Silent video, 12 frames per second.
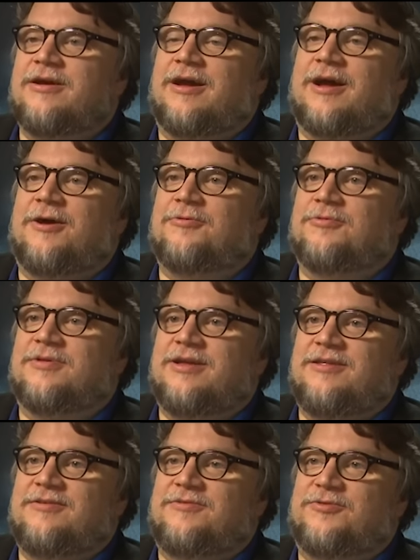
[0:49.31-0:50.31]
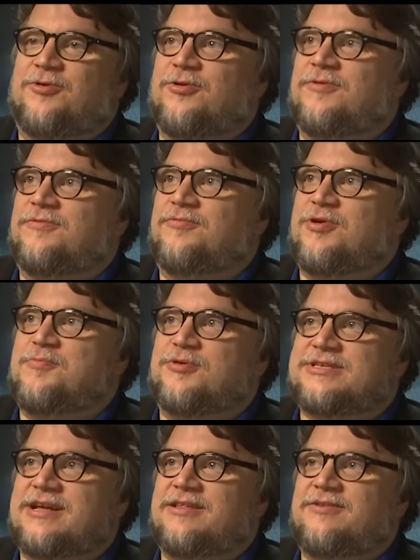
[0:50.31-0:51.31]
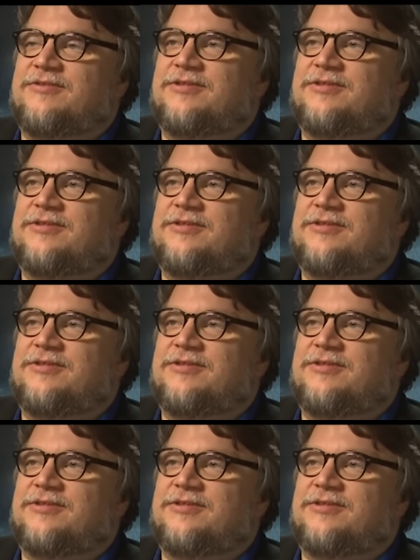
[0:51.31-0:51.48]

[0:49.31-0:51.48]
how it sort of represents